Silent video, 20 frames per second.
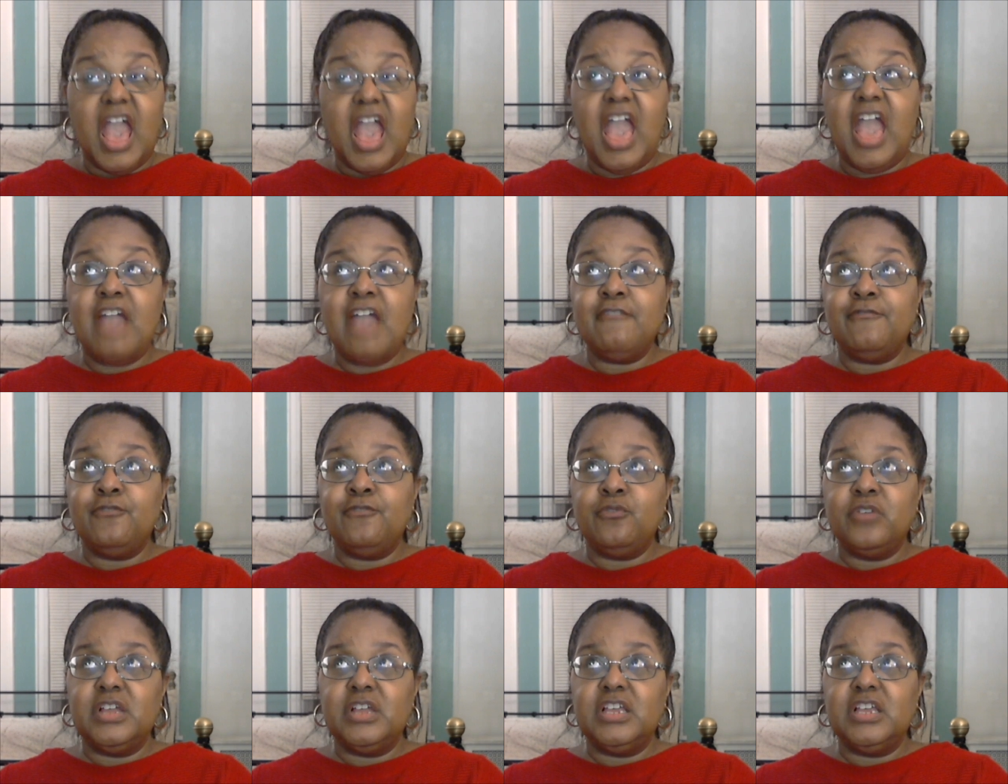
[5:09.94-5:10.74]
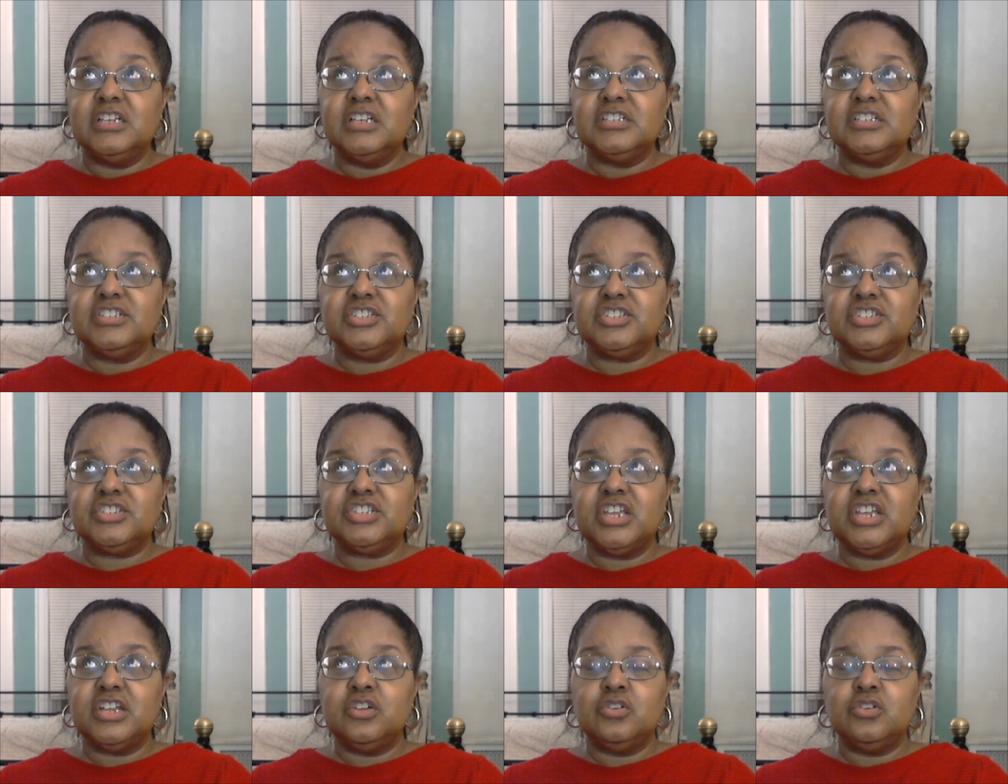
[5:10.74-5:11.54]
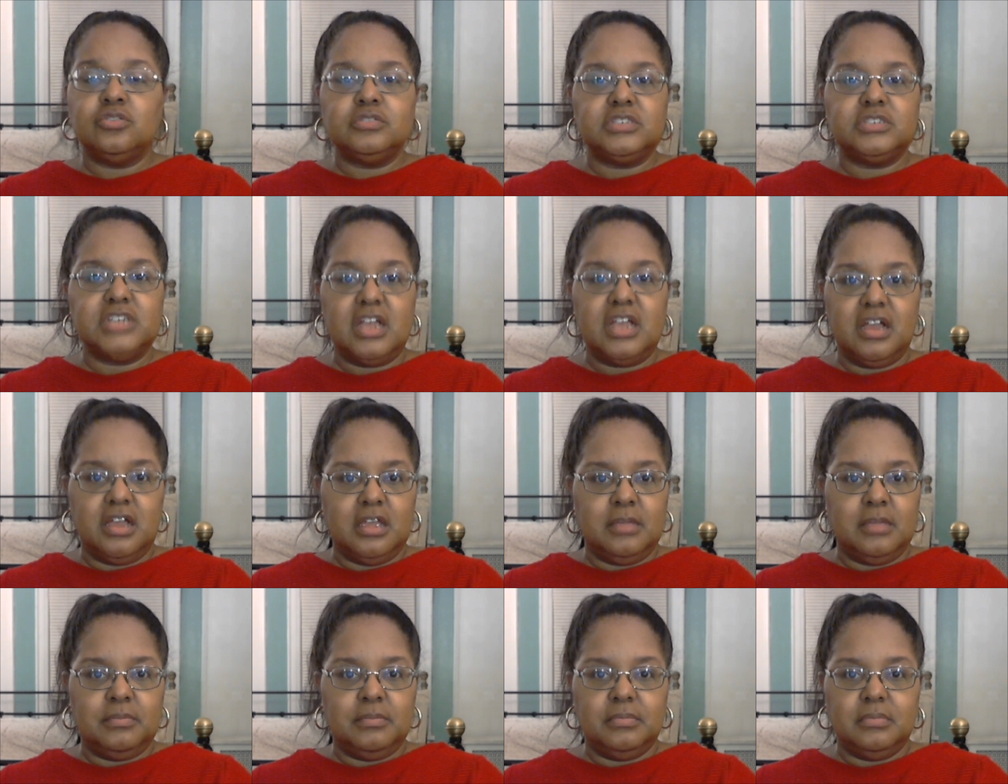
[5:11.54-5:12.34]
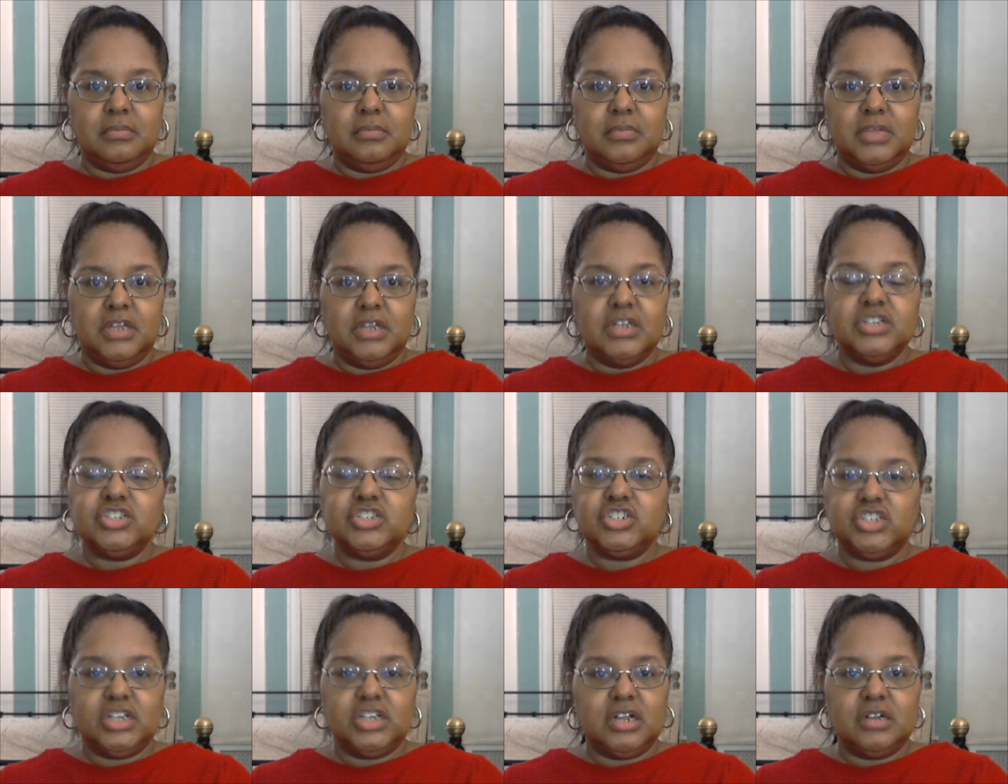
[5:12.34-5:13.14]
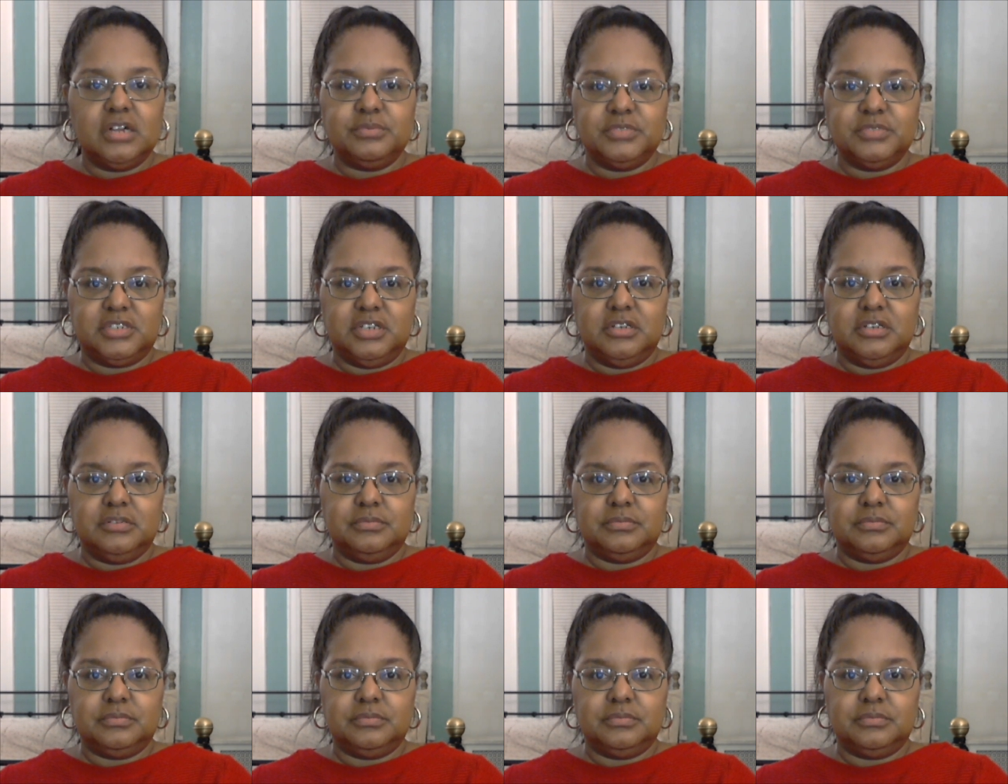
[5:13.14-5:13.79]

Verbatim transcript: Every single time she comes in.